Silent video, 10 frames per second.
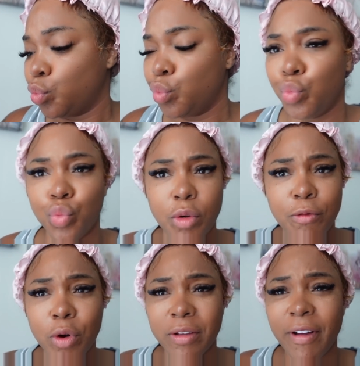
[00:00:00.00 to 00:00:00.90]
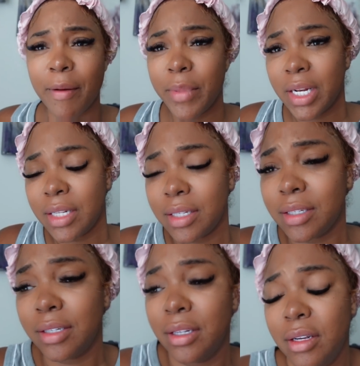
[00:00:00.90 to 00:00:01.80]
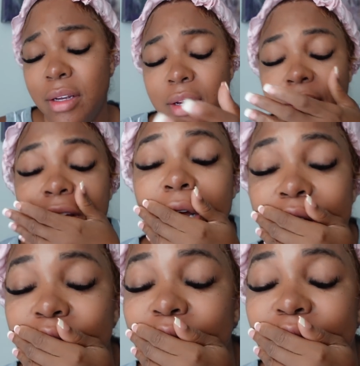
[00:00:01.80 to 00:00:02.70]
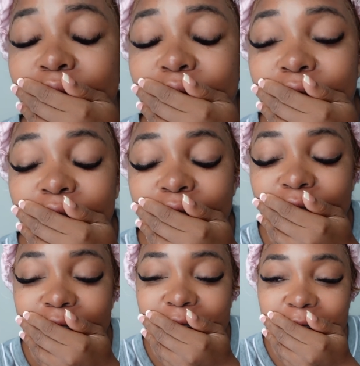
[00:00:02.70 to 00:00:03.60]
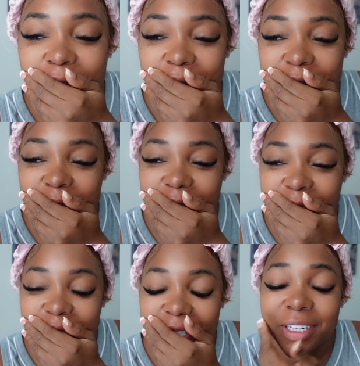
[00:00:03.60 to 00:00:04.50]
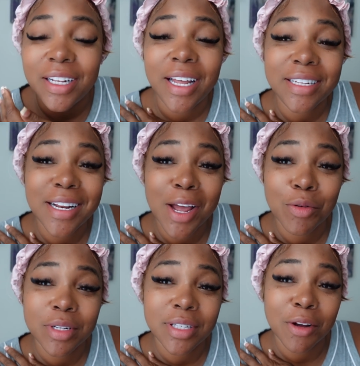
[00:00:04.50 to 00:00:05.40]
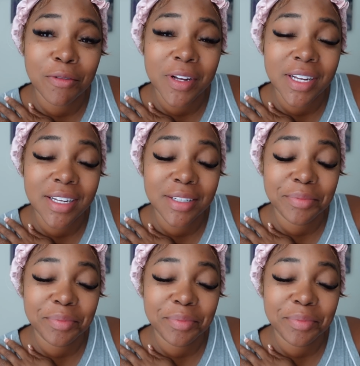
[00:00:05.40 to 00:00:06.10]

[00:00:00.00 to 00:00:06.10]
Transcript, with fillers: 45 minutes. Oh, last night was so fun.